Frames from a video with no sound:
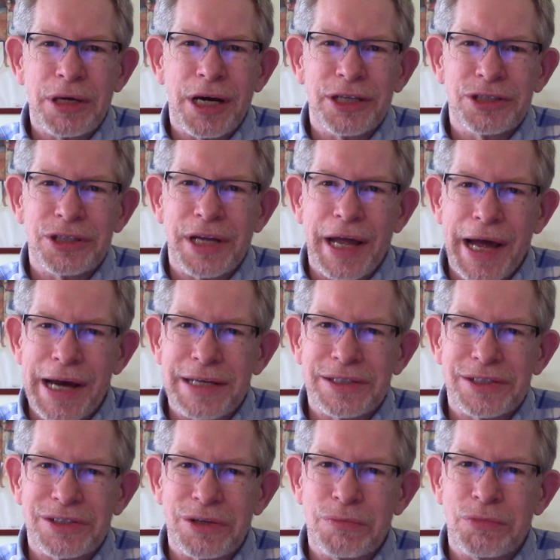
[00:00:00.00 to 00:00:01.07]
I should ask
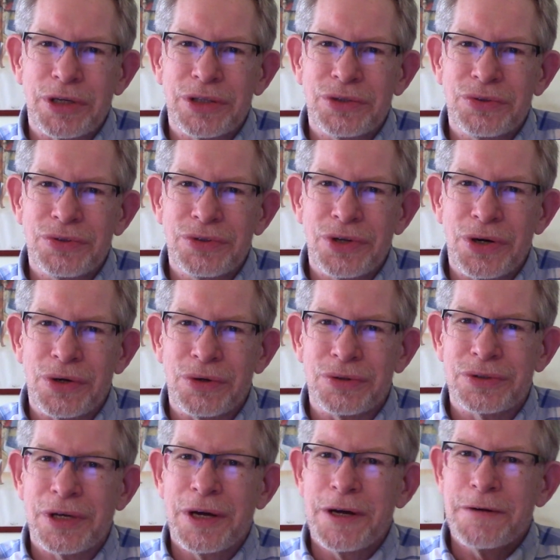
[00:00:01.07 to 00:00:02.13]
someone who
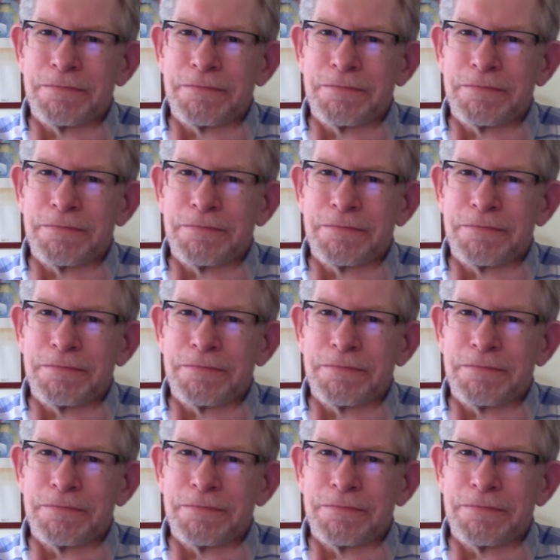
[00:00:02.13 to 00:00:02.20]
knows,